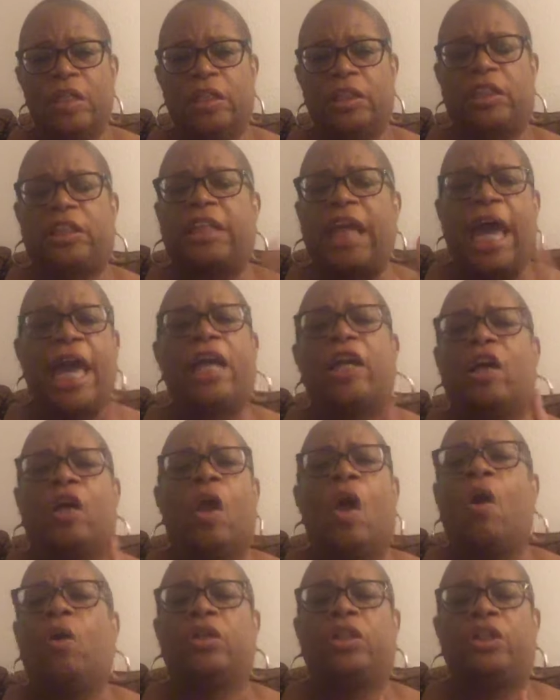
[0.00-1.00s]
Stay
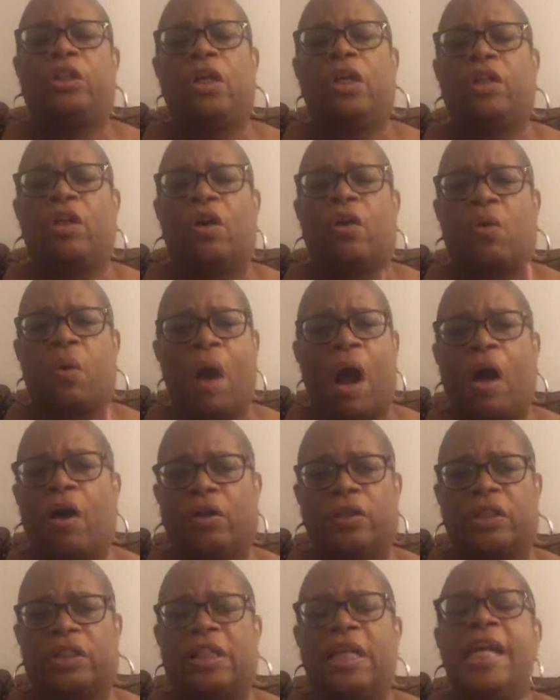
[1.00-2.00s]
close to the
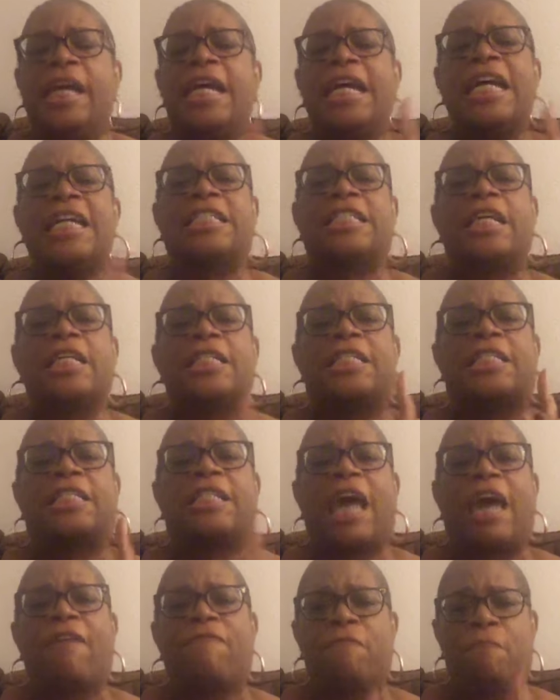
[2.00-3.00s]
cross. It's a
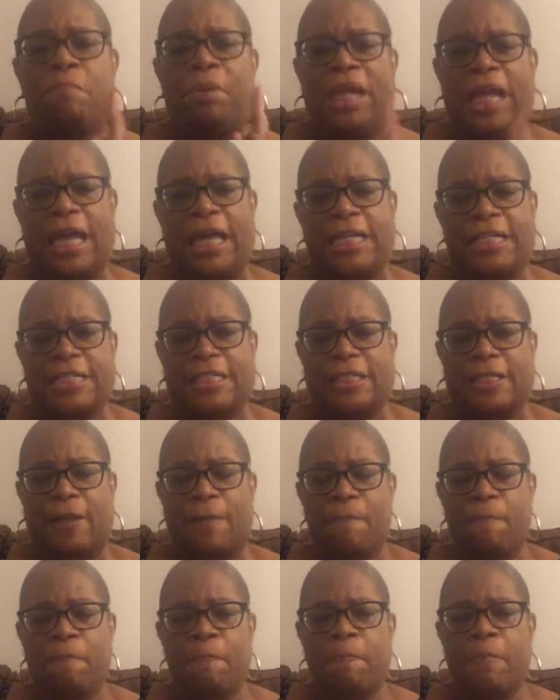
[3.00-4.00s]
safe place.
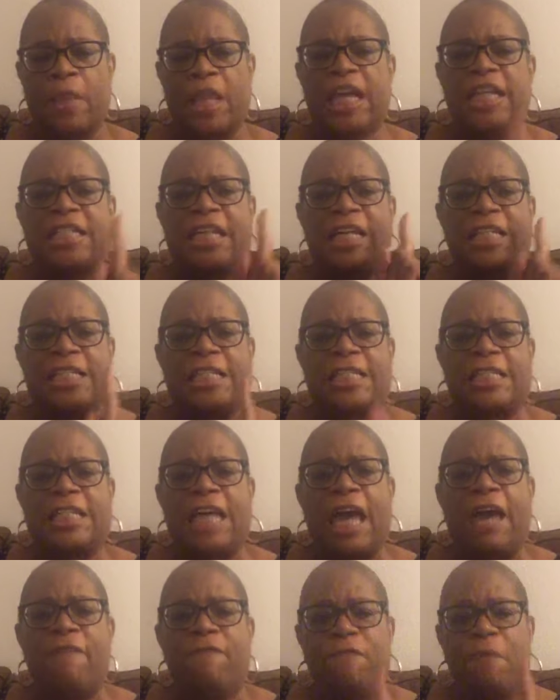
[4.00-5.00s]
It's a
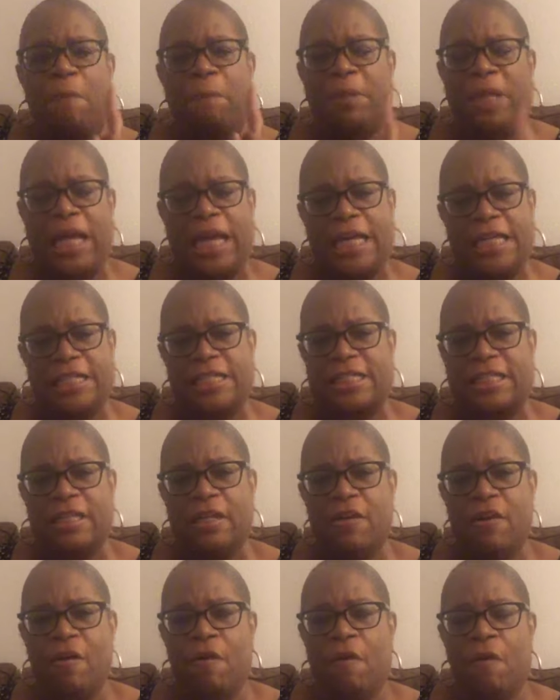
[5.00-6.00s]
safe place
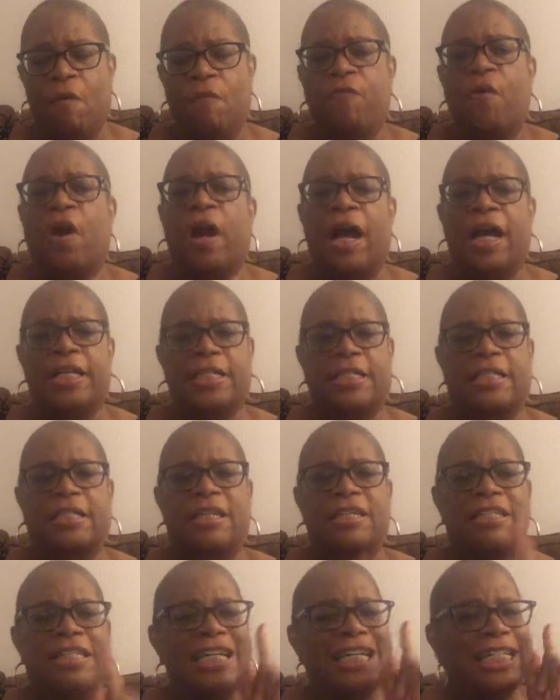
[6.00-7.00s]
for us
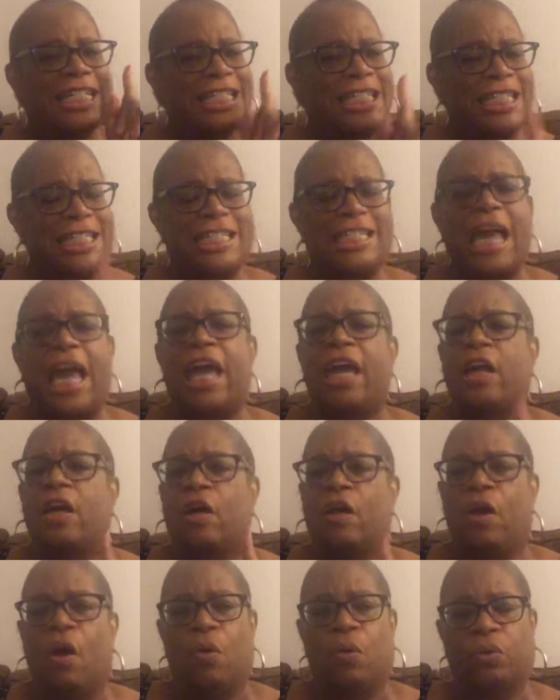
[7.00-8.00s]
to stay
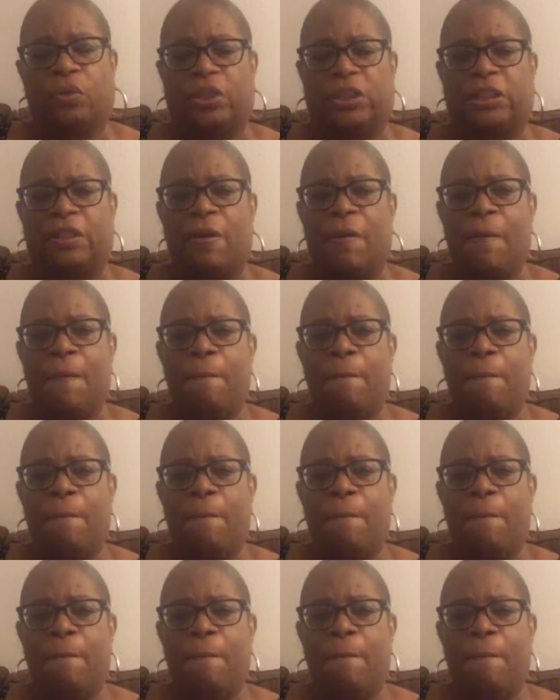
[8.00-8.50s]
close.